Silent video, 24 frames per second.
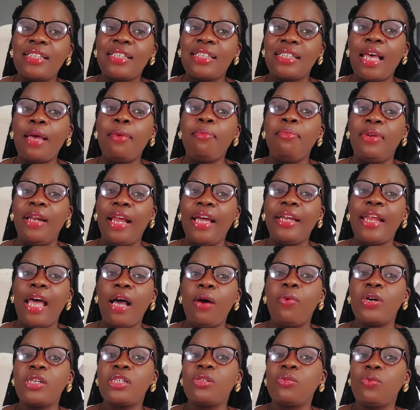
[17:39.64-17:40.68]
The same lady
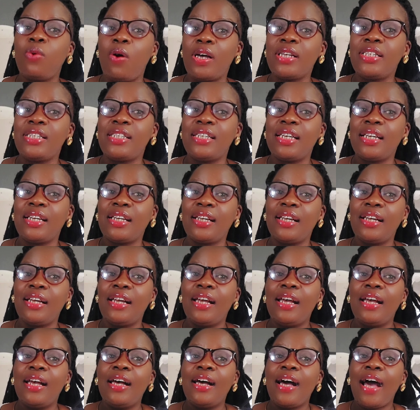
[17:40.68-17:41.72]
I was watching,
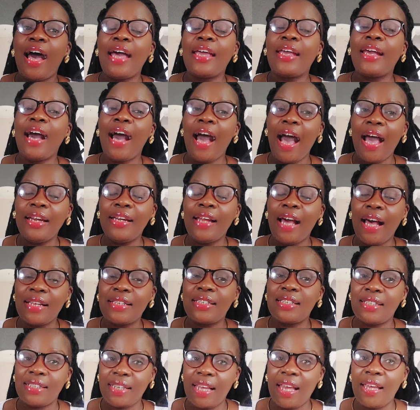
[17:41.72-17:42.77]
I heard her
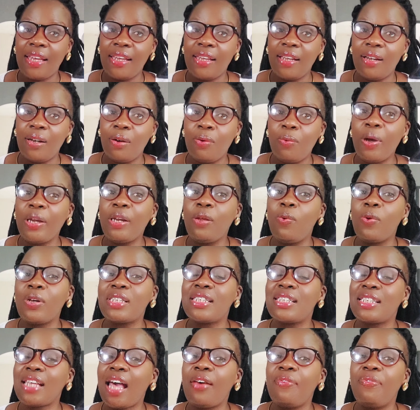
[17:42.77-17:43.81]
say when he
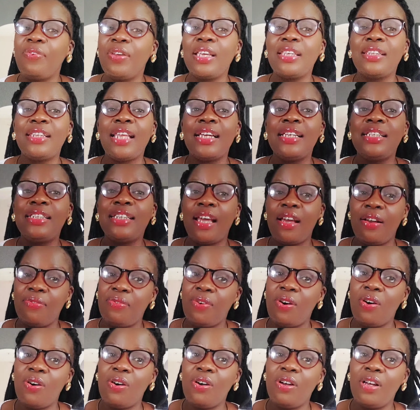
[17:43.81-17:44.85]
was serving the
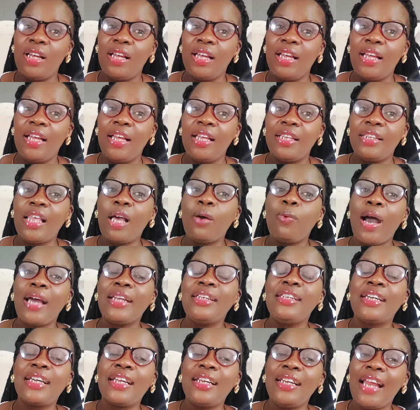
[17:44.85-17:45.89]
devil, they were
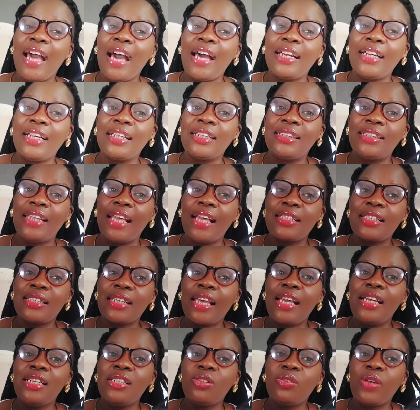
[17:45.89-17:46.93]
declaring things
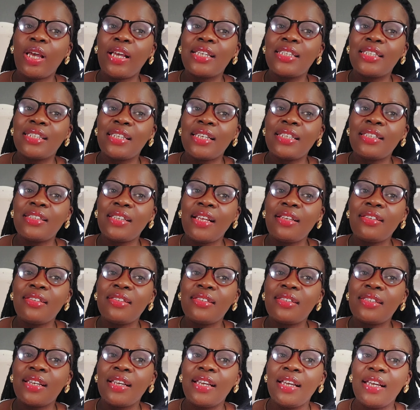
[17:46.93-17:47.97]
into
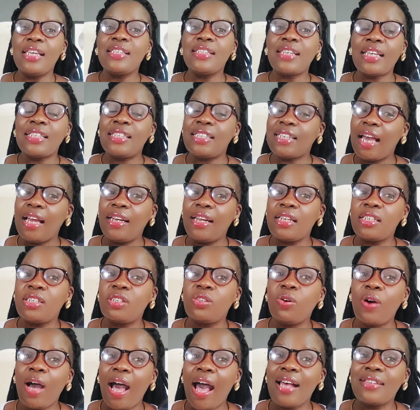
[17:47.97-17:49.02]
existence. It's a challenge
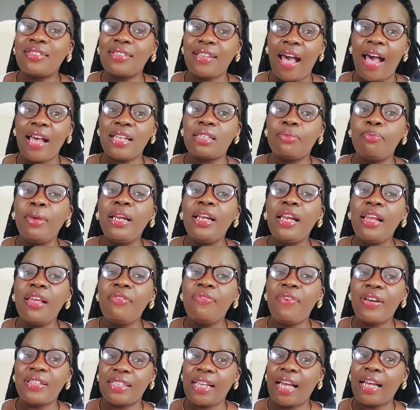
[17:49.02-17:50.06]
to us as
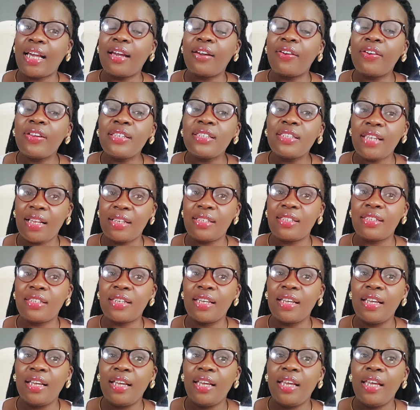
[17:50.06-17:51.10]
believers, as Christians.
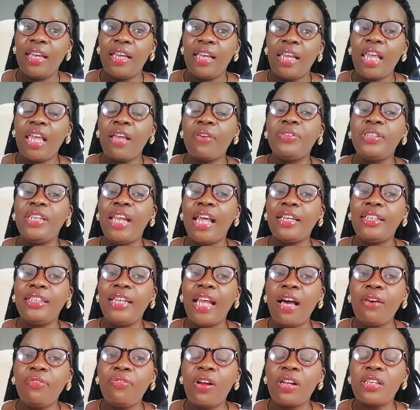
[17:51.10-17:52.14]
If the
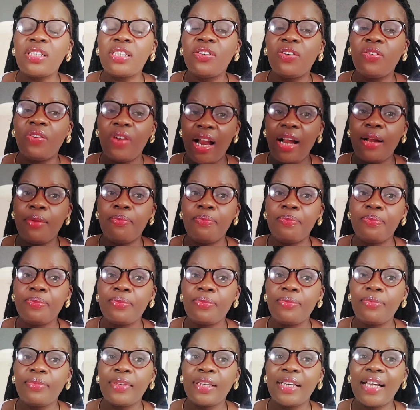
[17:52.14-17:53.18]
devil's realm
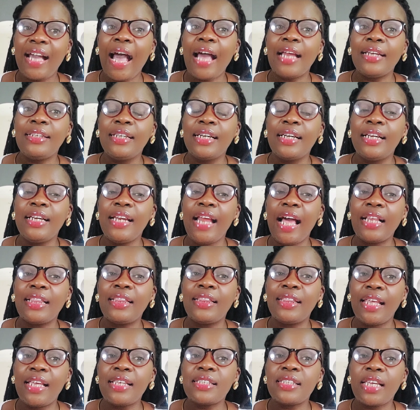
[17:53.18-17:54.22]
can declare
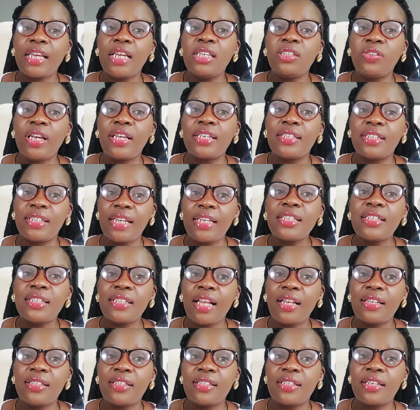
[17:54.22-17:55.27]
things into
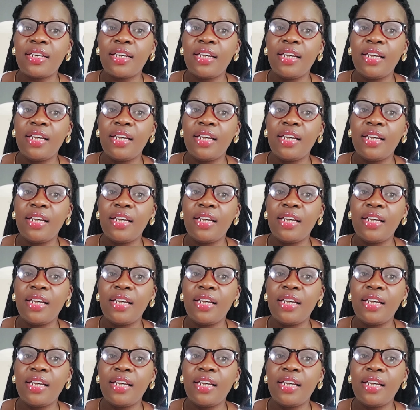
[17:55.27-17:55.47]
existence,